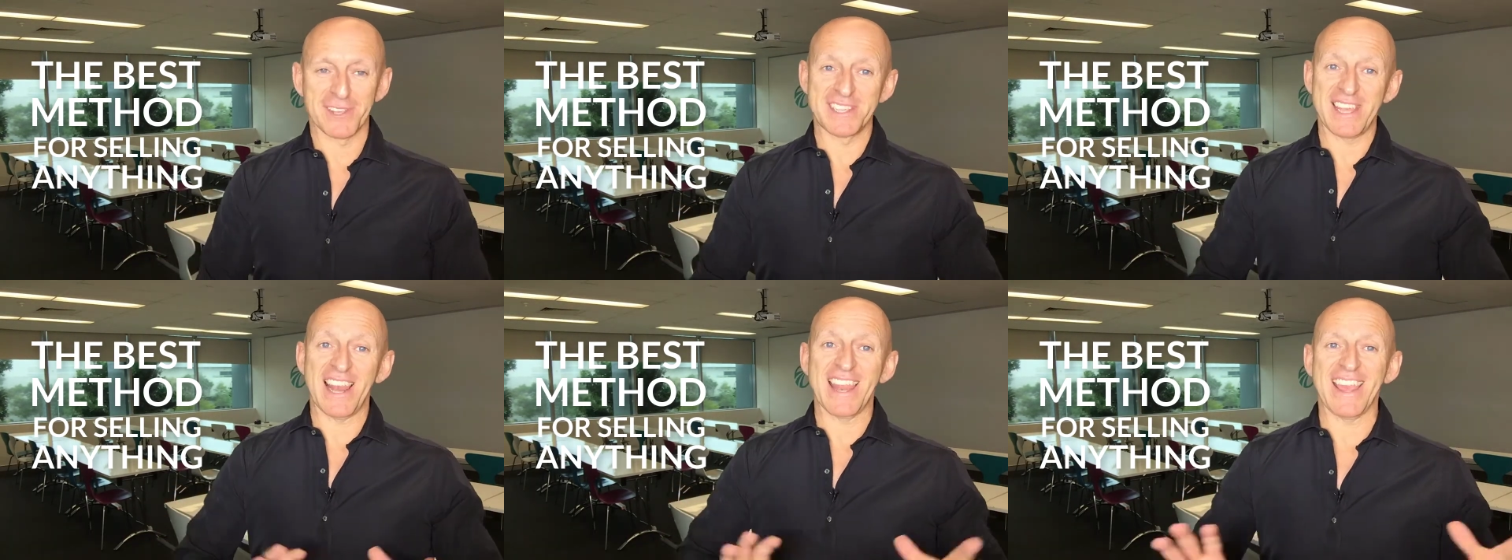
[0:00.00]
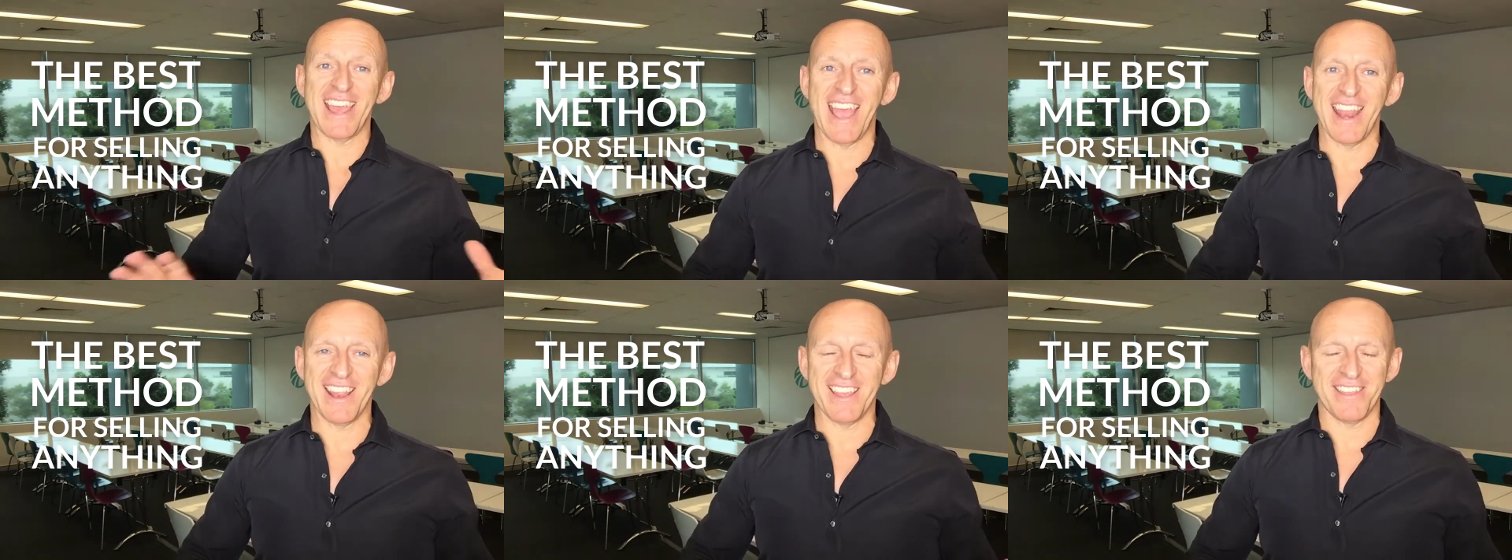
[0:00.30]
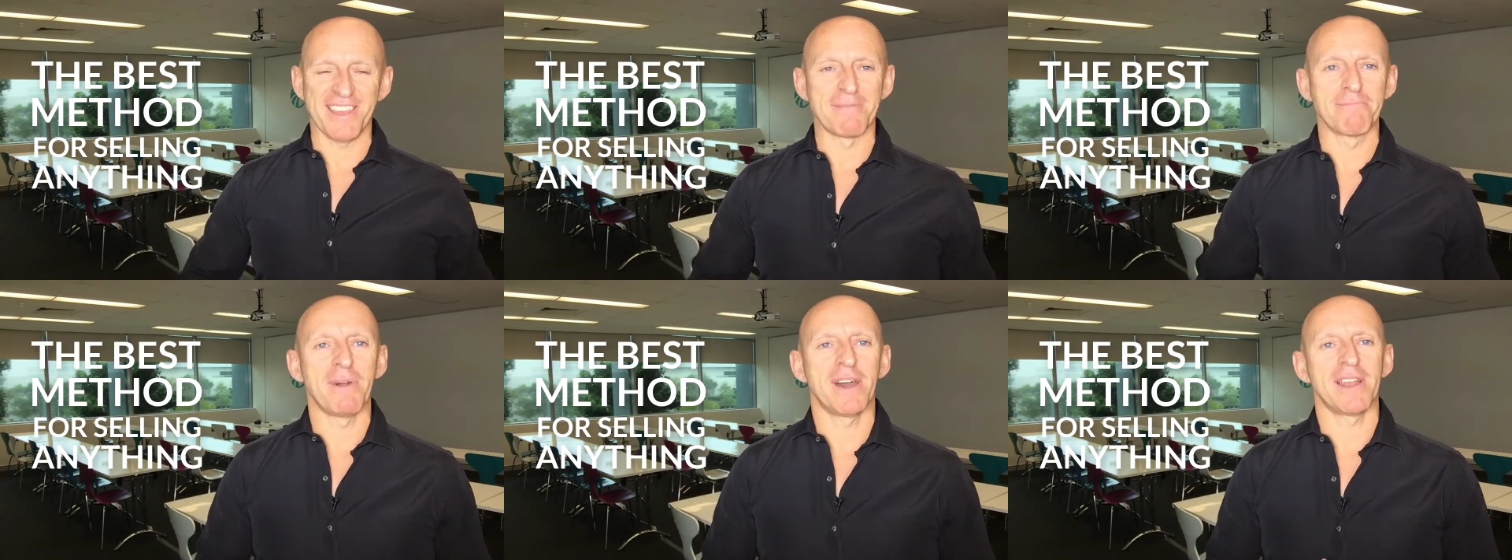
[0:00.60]
for selling
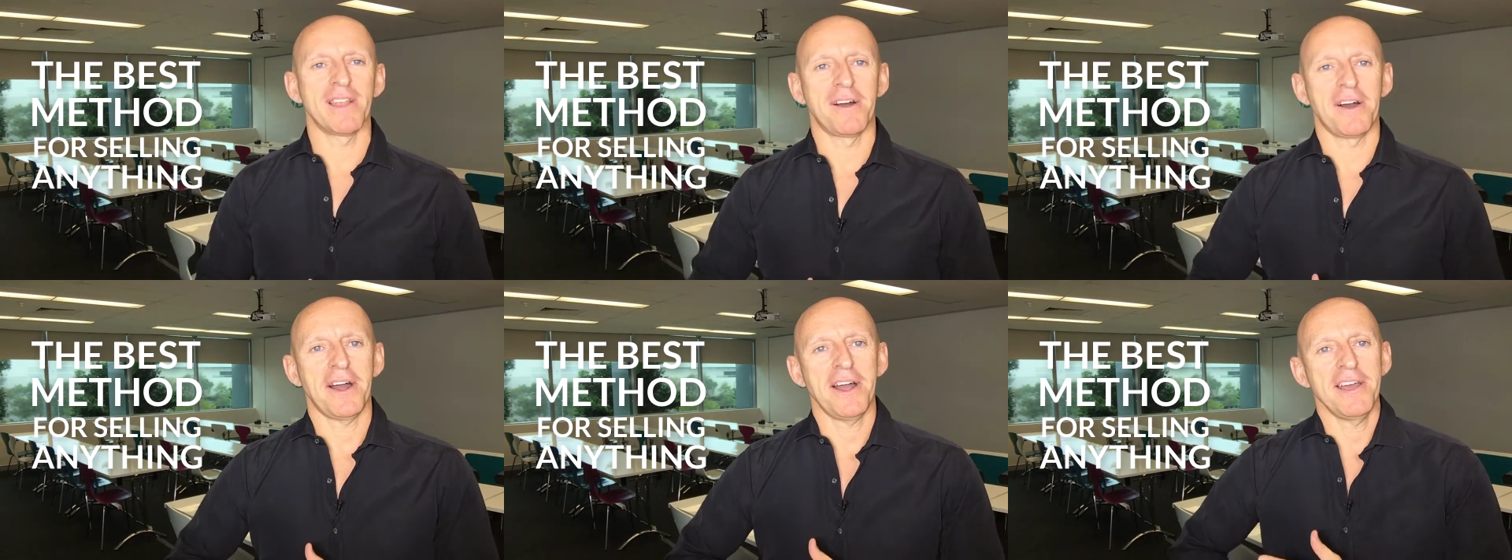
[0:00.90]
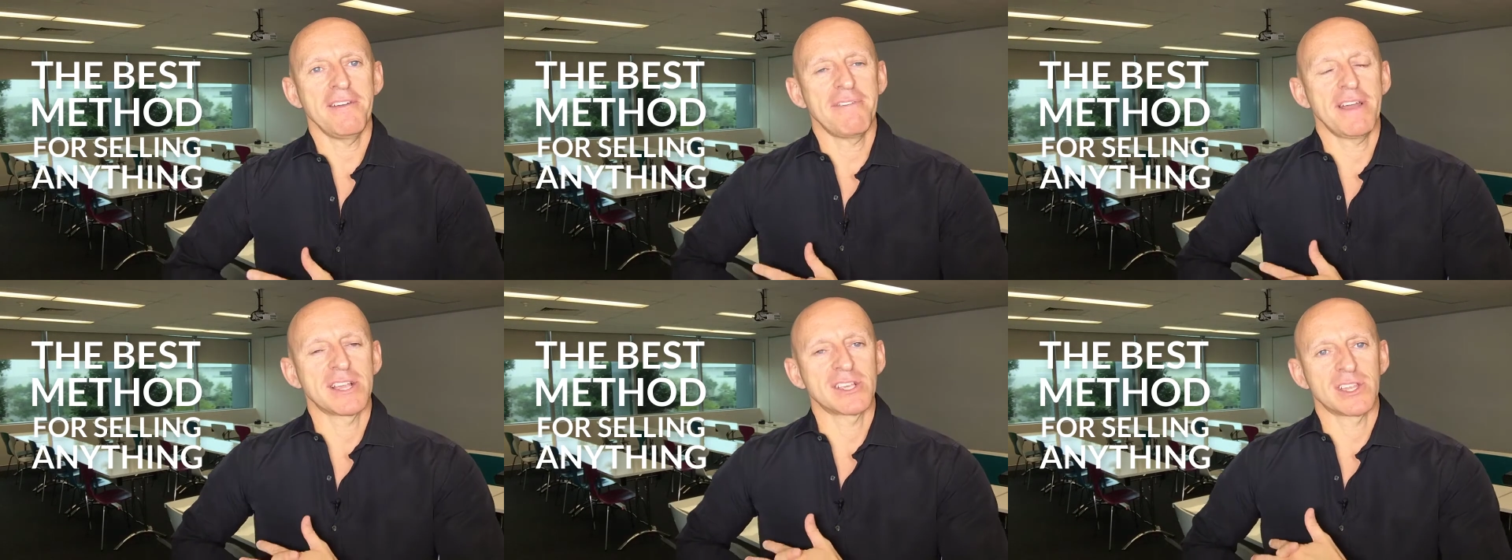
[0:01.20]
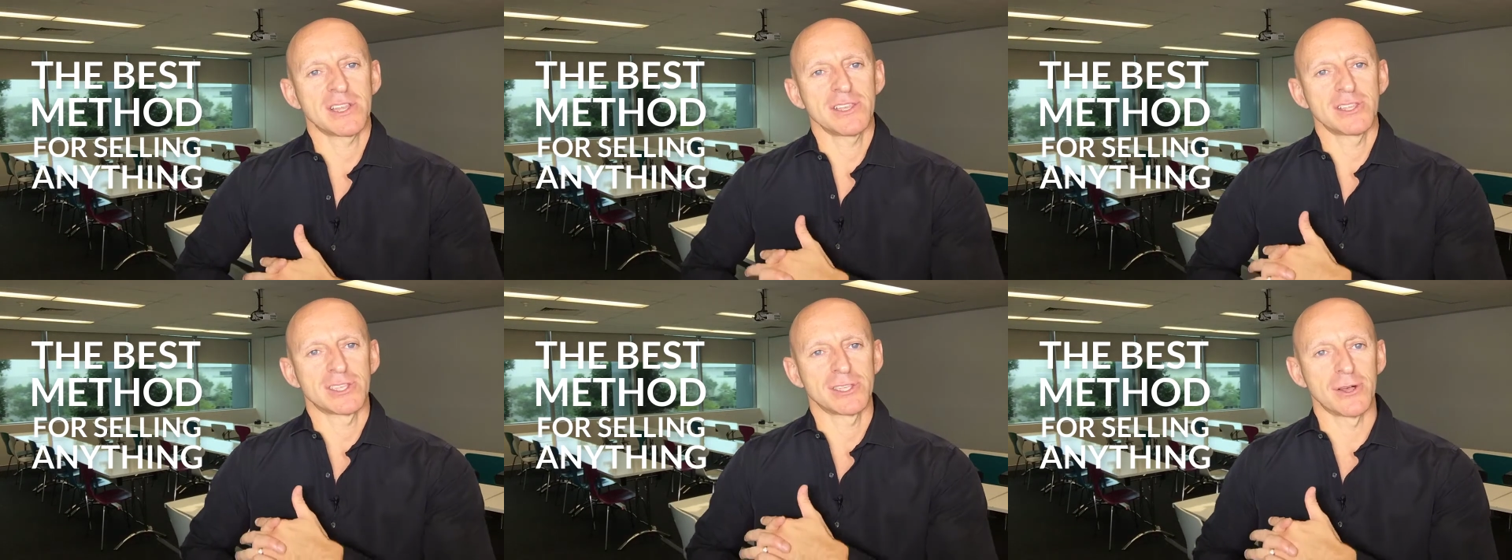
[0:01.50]
anything, but I've
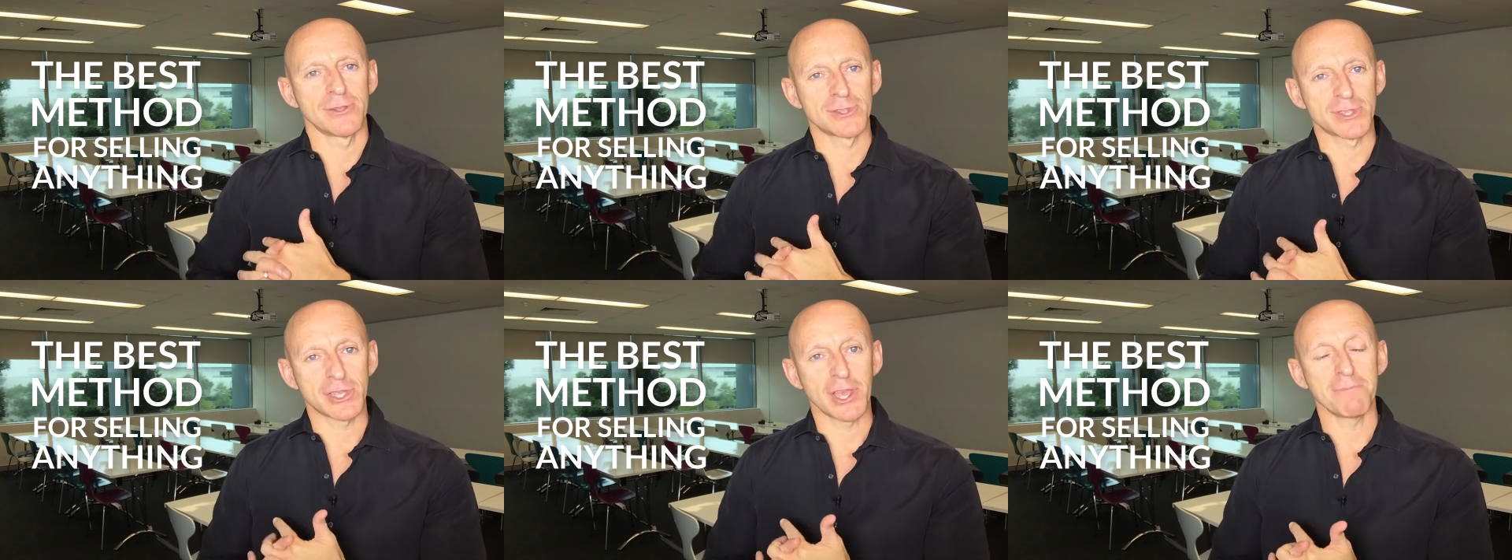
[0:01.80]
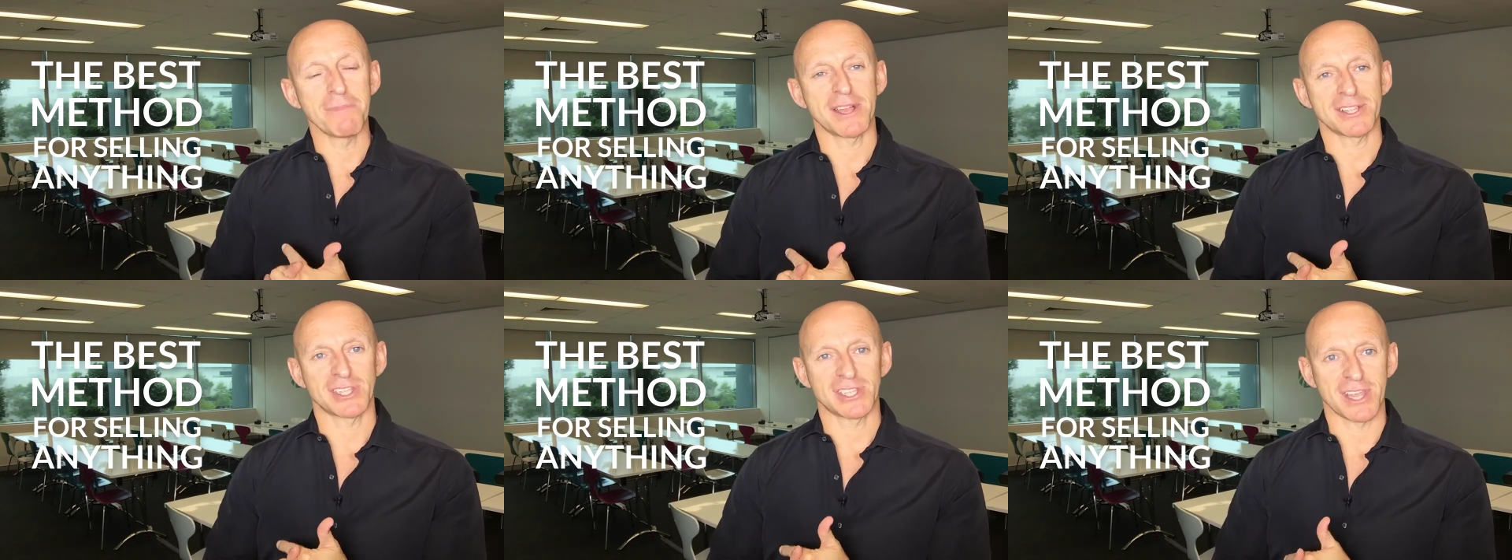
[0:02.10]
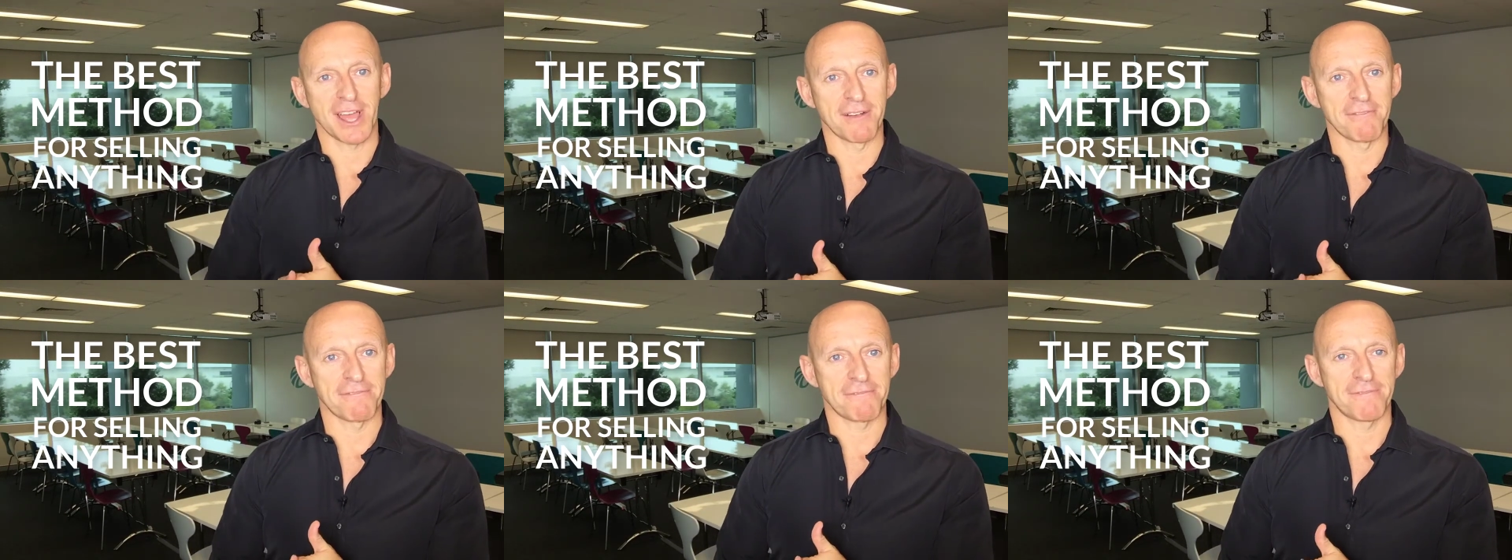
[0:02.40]
actually sold so much
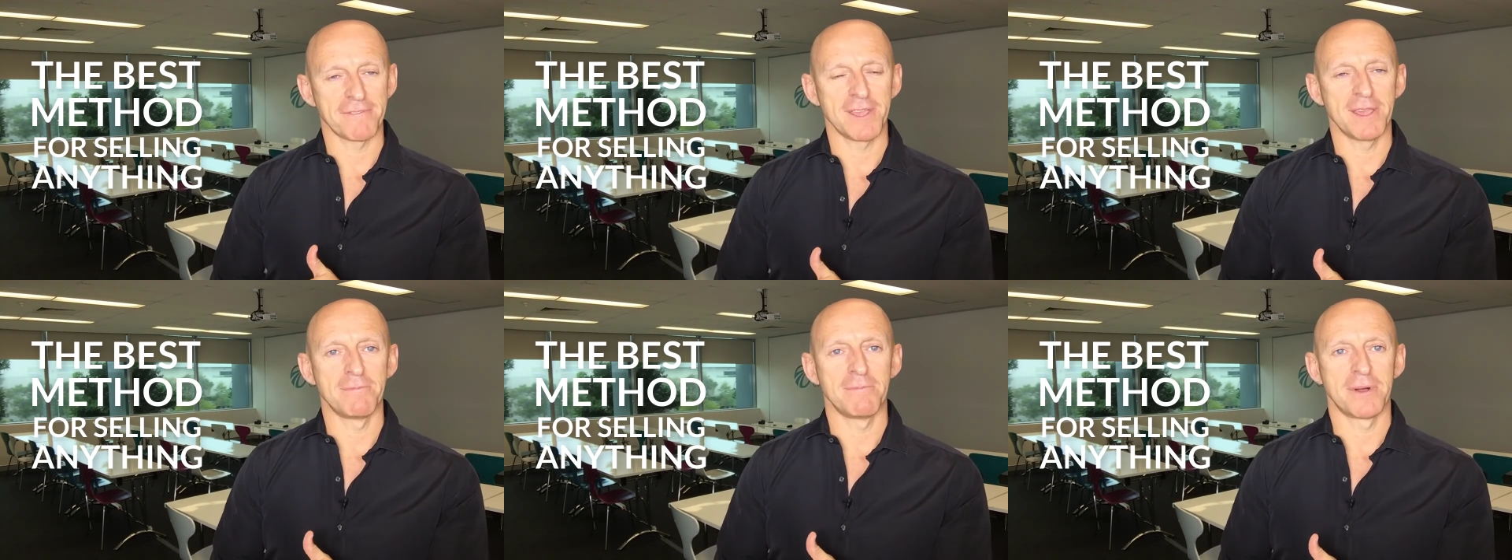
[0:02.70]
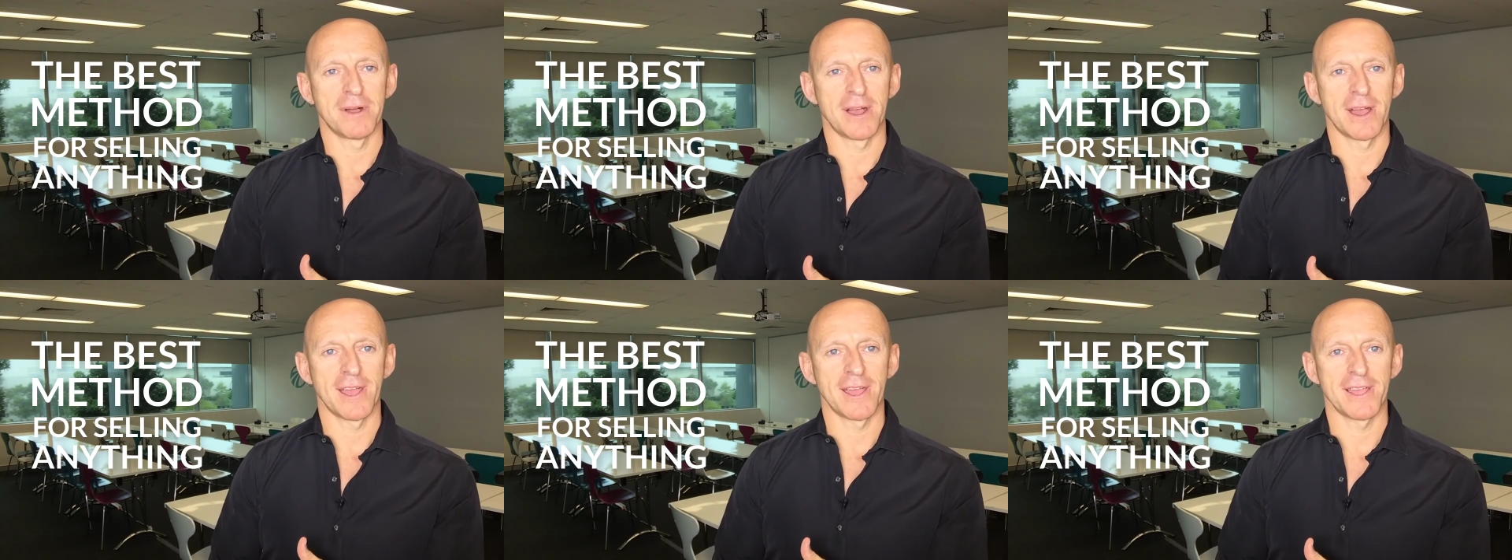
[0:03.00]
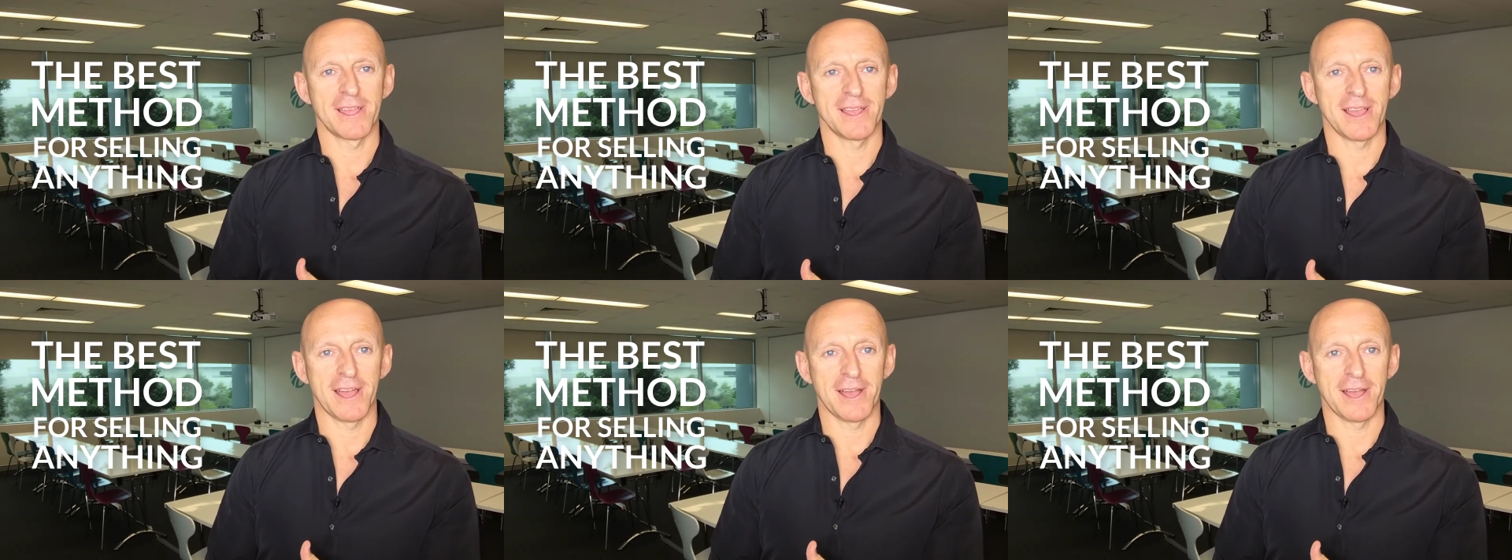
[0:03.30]
stuff in my,